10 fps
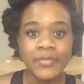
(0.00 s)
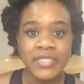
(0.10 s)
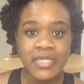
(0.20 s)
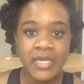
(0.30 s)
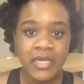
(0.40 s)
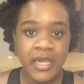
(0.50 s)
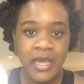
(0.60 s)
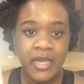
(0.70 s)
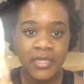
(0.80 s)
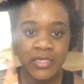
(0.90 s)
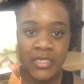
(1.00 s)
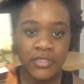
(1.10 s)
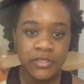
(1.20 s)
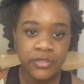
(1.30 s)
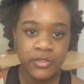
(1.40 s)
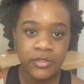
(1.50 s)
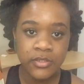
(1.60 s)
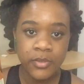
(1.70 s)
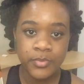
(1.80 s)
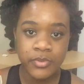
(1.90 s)
I'm staying at
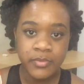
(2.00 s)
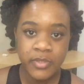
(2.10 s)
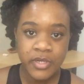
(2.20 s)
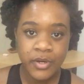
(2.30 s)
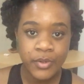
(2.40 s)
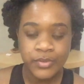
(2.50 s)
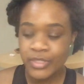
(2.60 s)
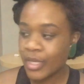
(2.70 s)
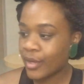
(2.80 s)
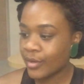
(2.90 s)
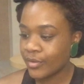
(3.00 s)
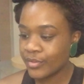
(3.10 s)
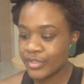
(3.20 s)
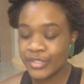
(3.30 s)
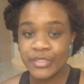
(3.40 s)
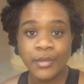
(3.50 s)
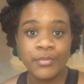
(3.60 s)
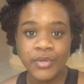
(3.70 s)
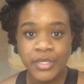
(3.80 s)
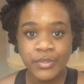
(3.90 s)
Eastern Premier Hotel. This is a
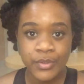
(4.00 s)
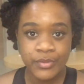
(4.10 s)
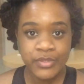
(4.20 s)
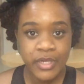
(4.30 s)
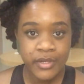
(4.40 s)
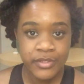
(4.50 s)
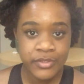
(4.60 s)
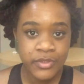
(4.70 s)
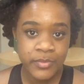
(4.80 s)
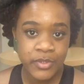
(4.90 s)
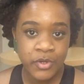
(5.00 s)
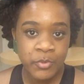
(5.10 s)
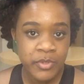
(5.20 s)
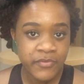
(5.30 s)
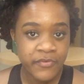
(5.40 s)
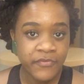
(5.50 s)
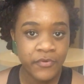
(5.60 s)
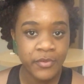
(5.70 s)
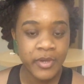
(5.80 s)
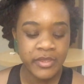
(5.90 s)
brand new hotel. It's only been open for
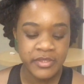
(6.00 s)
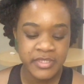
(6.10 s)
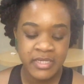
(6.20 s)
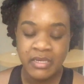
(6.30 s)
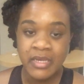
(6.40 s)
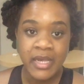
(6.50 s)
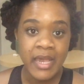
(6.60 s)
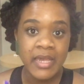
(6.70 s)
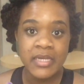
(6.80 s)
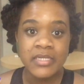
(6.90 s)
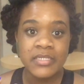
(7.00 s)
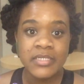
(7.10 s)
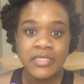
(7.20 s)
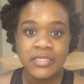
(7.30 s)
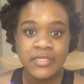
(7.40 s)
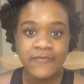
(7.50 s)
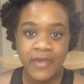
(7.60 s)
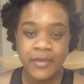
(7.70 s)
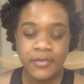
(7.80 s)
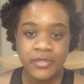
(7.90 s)
4 months and it's
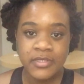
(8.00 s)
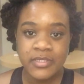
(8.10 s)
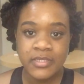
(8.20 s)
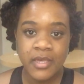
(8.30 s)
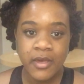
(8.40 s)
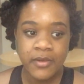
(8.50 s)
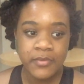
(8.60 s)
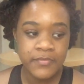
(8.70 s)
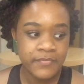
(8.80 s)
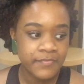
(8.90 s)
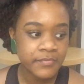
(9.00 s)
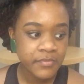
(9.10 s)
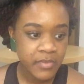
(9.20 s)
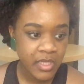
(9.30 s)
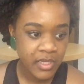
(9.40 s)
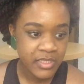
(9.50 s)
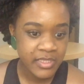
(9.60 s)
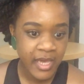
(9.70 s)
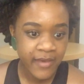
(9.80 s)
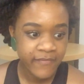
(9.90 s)
fabulous. The
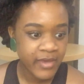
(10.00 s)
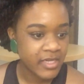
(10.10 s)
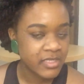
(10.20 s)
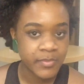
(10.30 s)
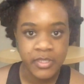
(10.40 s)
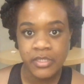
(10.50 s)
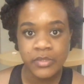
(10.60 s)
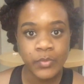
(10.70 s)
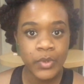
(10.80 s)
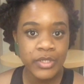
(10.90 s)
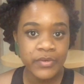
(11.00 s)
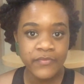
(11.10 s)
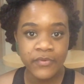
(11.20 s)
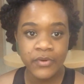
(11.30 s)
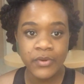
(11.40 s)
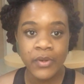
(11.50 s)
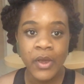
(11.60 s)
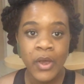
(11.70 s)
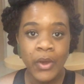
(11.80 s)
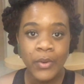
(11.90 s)
staff has been wonderful.
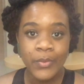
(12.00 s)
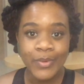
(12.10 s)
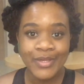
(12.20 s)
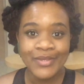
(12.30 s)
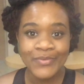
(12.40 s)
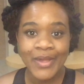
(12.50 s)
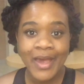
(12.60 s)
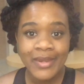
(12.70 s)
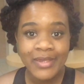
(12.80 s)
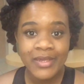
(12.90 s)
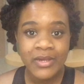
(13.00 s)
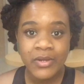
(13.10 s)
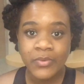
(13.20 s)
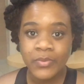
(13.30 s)
When we got here,